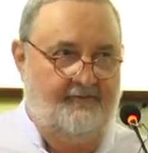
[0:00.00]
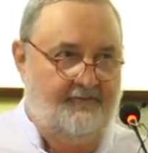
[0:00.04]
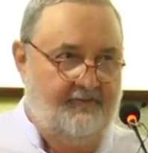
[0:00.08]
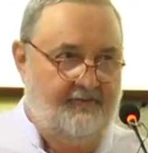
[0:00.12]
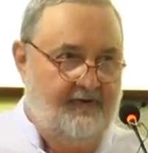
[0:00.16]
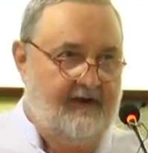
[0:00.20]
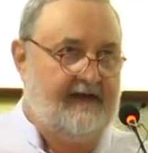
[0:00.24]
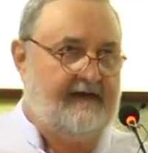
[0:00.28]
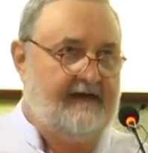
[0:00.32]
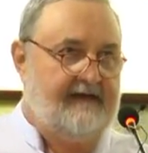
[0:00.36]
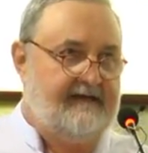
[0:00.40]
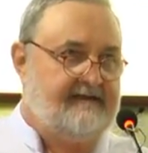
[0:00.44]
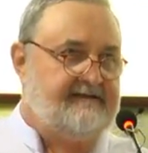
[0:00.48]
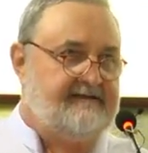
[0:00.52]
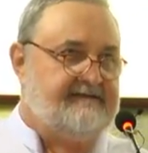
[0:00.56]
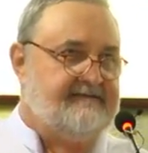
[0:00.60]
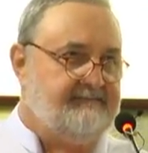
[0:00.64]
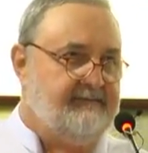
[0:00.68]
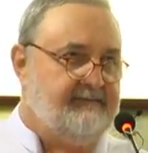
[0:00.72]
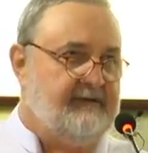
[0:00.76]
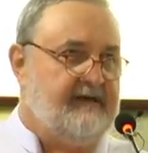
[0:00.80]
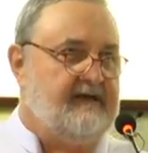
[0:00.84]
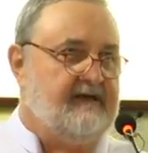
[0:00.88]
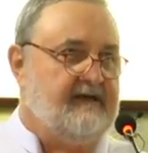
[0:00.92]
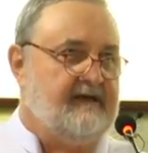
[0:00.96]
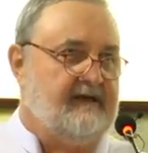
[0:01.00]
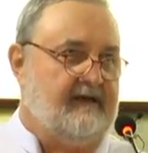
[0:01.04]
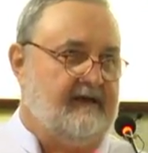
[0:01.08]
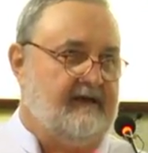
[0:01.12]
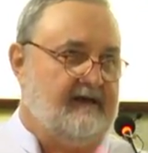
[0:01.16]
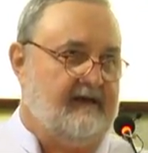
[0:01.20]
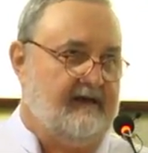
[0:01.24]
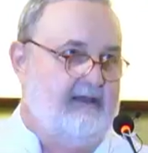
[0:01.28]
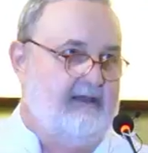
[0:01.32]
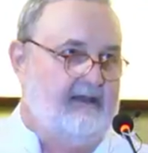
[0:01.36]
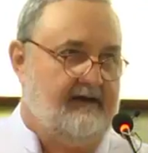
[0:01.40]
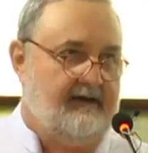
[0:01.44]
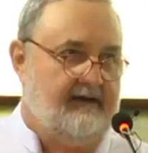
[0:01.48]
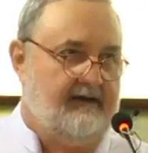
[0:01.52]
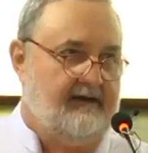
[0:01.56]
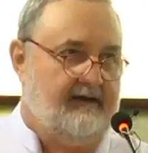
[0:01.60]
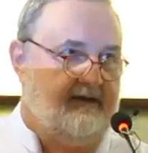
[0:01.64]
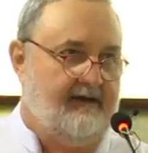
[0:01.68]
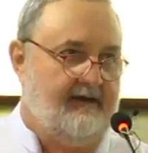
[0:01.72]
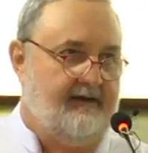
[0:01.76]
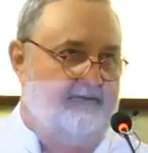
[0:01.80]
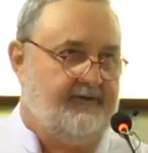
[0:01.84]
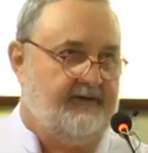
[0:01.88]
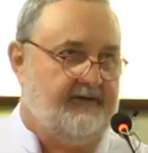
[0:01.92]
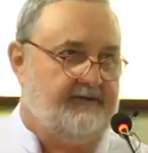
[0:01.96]
really speaking,
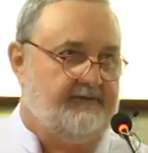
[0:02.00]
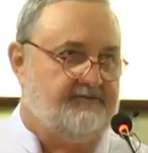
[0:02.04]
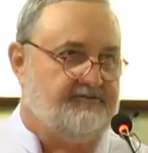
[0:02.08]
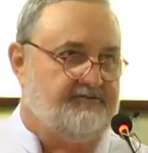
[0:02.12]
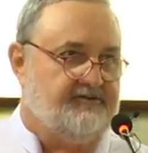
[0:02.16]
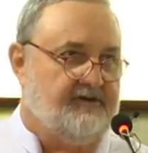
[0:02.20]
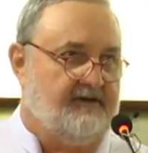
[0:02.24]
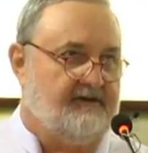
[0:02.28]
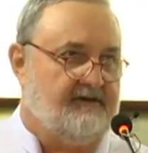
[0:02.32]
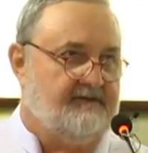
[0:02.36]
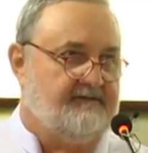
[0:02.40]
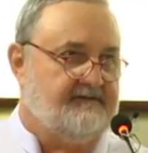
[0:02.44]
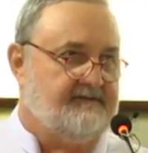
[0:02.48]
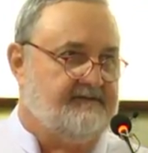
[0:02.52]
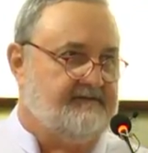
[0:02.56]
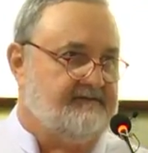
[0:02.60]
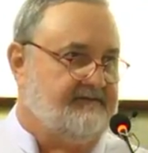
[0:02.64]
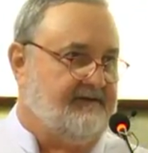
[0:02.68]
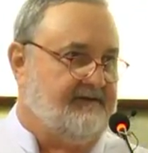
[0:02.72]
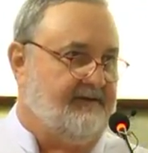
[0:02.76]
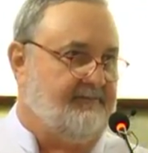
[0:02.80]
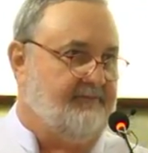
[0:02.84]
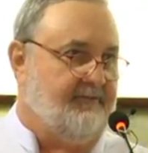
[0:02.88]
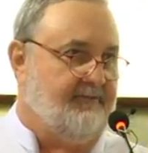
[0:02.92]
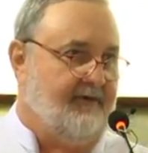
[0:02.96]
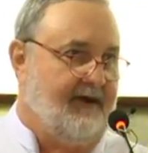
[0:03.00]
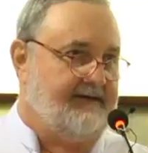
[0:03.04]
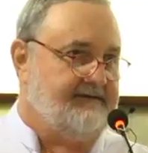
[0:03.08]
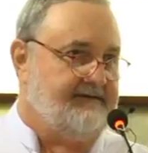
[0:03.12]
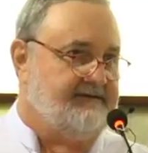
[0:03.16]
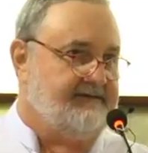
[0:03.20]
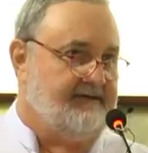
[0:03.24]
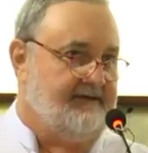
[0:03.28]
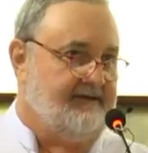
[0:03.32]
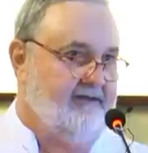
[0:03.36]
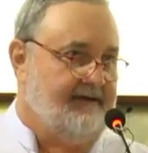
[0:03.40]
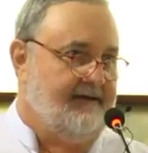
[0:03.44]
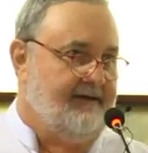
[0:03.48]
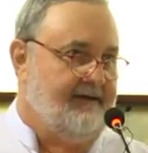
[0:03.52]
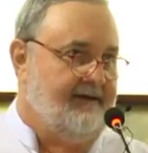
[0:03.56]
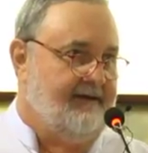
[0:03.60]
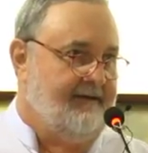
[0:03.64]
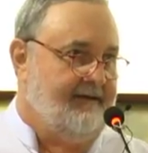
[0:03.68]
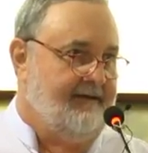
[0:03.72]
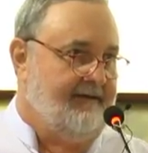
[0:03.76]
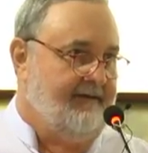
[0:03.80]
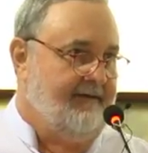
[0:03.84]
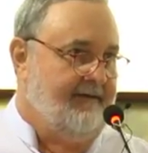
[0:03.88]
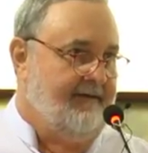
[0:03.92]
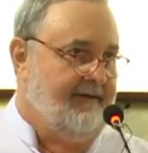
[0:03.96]
I think the chances are brighter
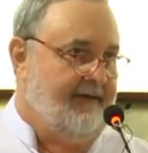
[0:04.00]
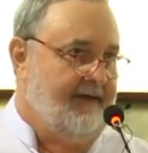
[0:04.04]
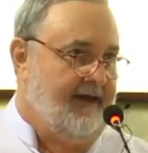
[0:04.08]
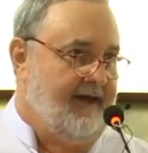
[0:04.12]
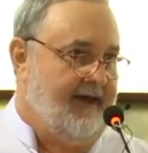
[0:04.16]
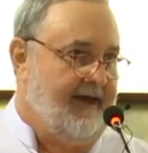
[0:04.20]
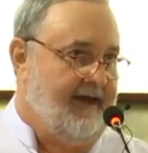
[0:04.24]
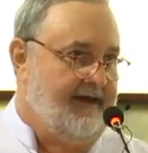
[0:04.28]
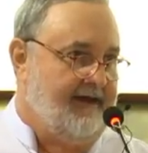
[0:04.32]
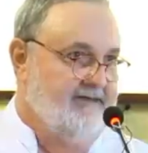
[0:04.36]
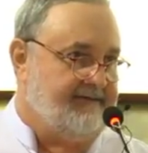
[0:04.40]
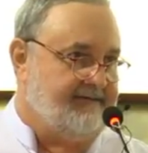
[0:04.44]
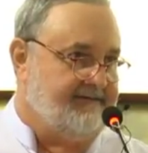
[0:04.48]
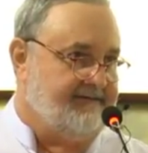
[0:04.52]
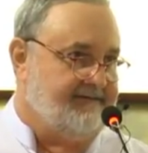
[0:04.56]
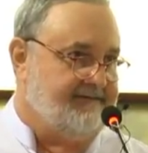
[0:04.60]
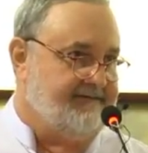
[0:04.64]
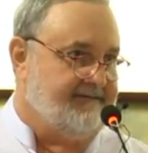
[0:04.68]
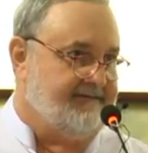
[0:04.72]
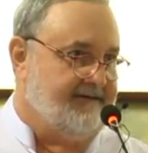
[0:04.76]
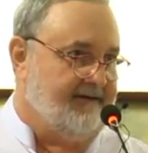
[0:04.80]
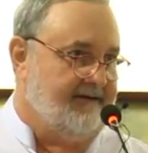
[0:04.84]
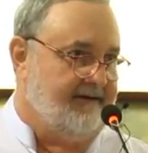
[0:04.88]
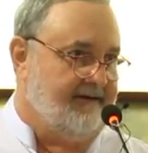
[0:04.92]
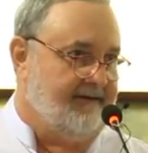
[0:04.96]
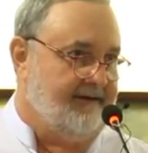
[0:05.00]
as